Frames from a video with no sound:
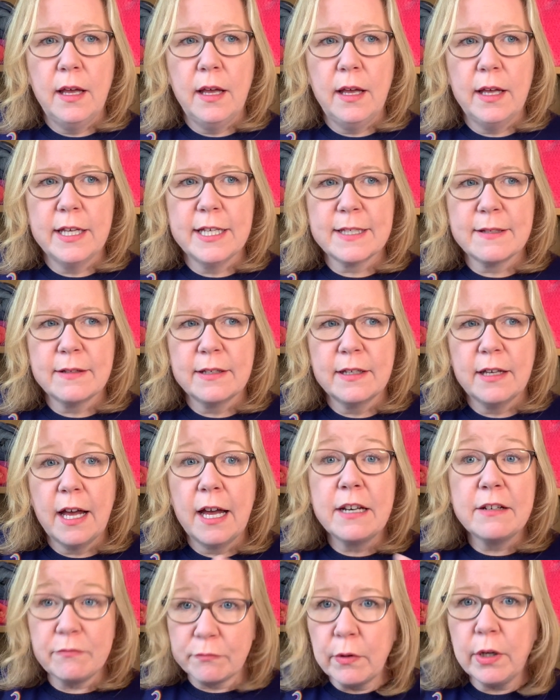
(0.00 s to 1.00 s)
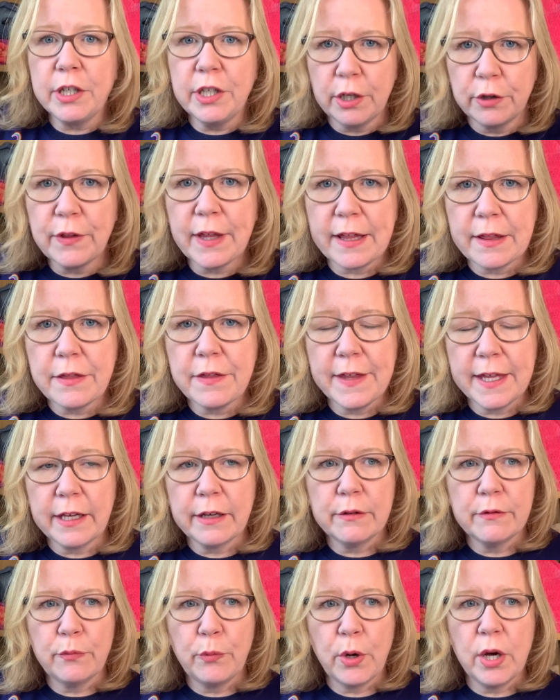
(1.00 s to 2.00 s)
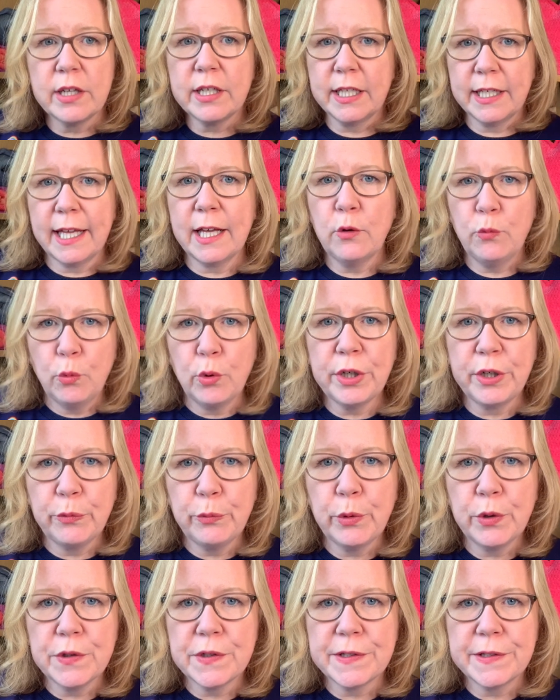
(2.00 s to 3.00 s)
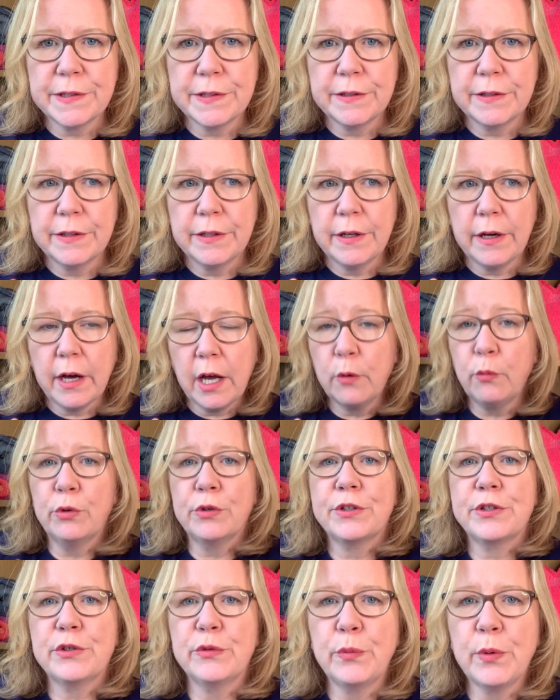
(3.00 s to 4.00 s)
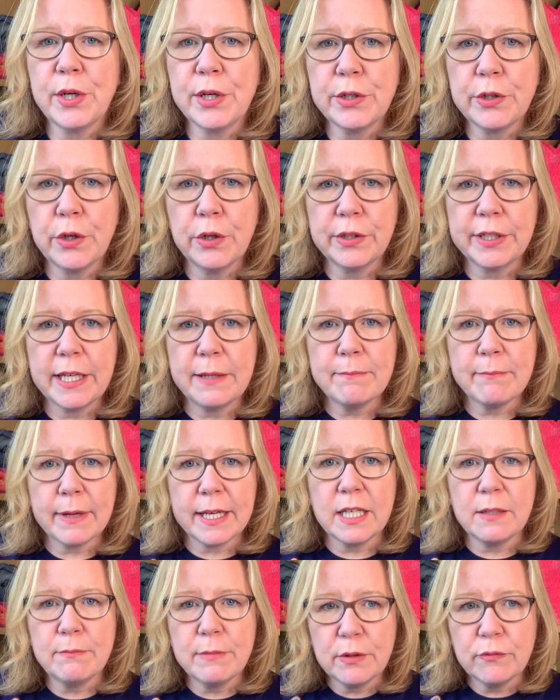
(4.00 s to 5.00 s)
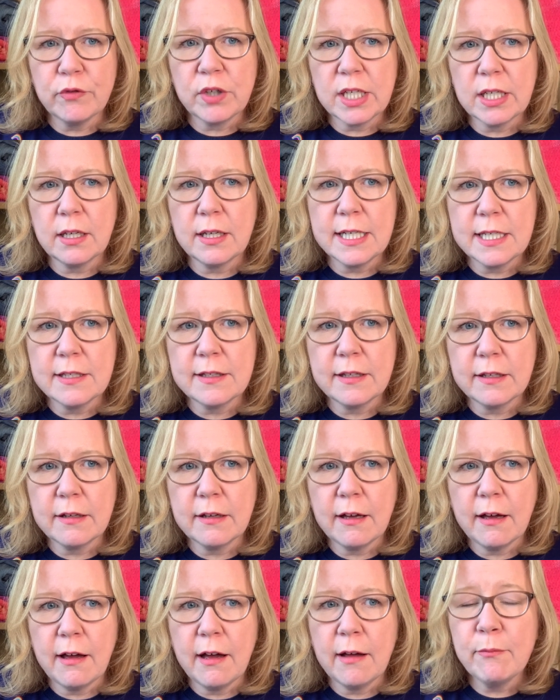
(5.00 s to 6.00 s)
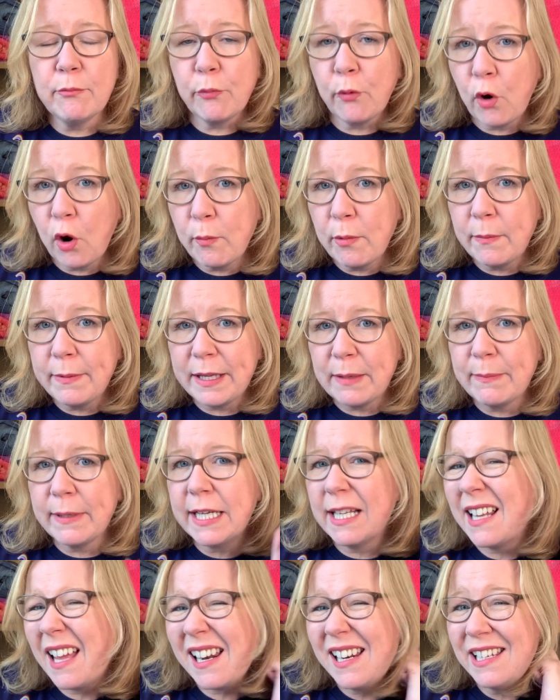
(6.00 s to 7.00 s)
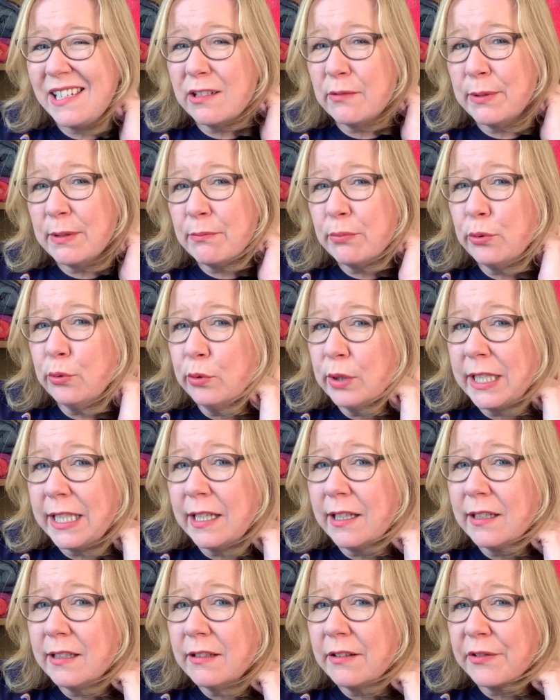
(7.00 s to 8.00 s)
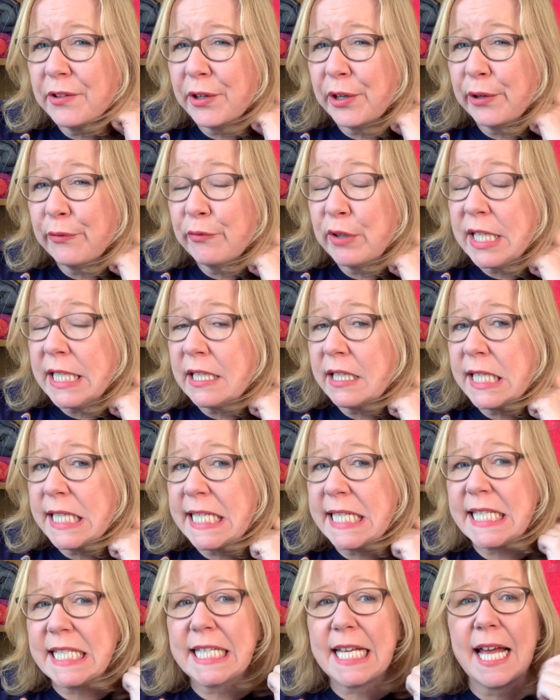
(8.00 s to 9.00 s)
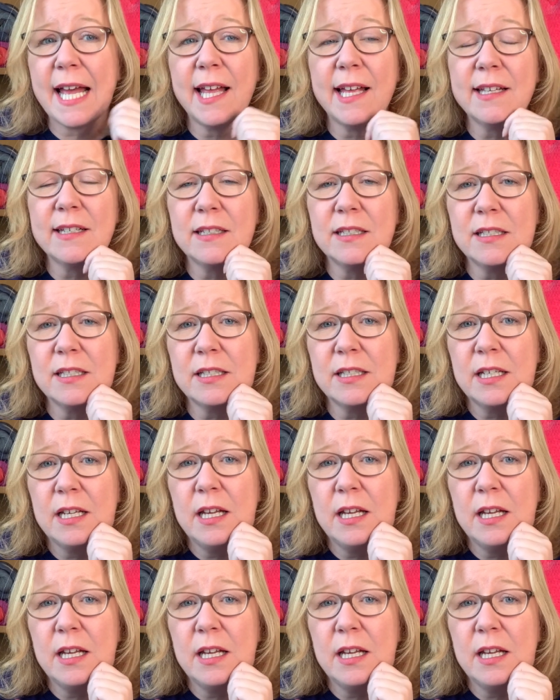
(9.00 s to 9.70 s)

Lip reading: that thing of working out what it was I want to work on, it made me realise that I'm probably being a little bit poorlier than I realised, and